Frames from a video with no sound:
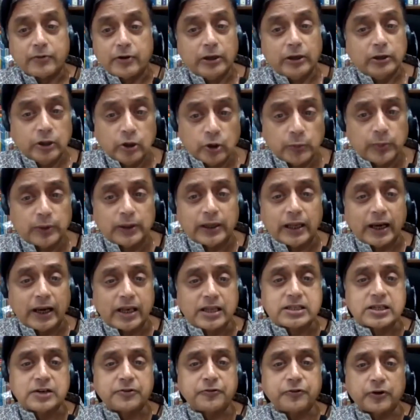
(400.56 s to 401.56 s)
Renewable
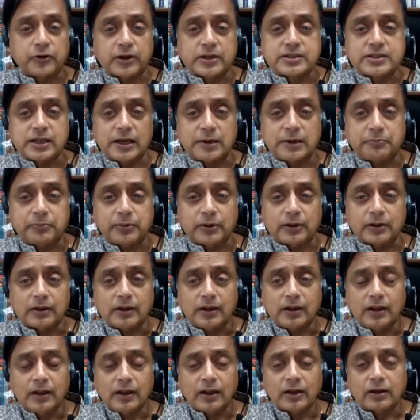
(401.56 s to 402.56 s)
energy, for example,
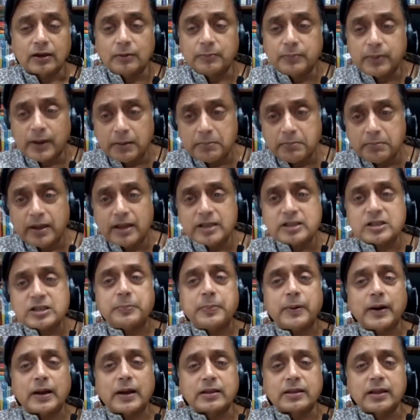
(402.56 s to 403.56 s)
could be a major
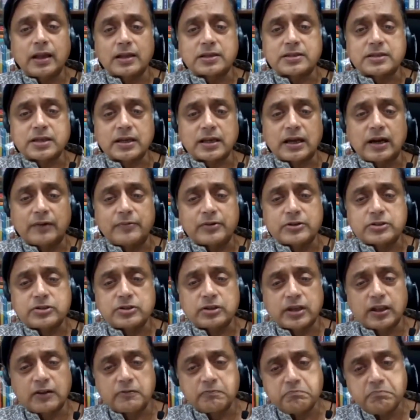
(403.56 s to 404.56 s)
part of the answer. Government
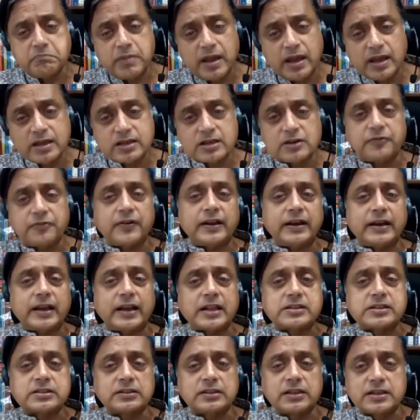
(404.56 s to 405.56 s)
should give major
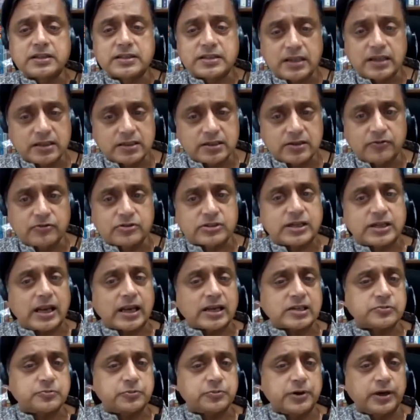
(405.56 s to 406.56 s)
financial incentives,
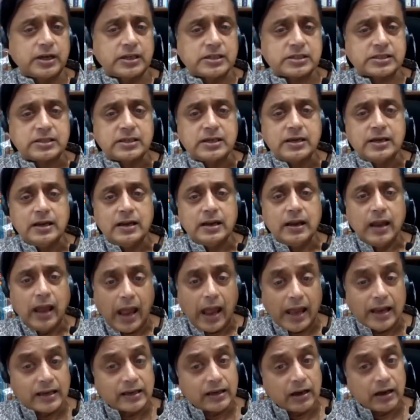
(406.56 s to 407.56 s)
tax breaks,
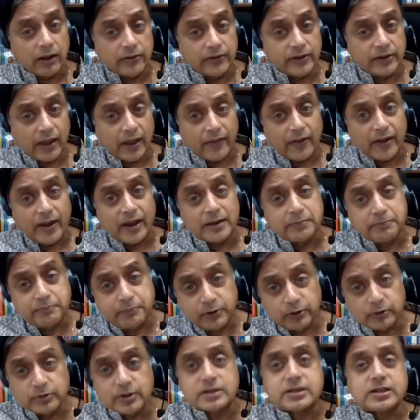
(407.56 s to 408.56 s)
and on the other hand,
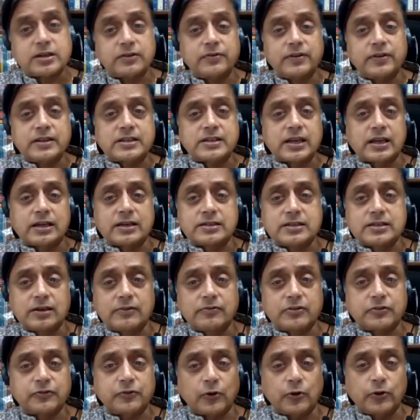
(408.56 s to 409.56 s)
punitive
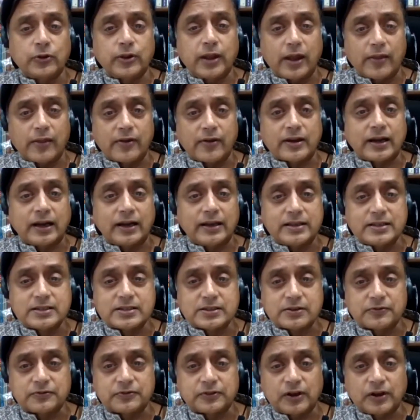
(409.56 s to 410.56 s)
incentives for the other kinds
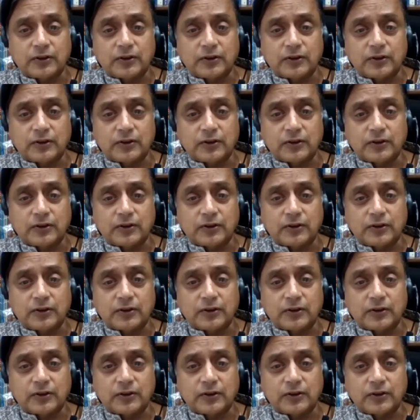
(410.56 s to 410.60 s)
of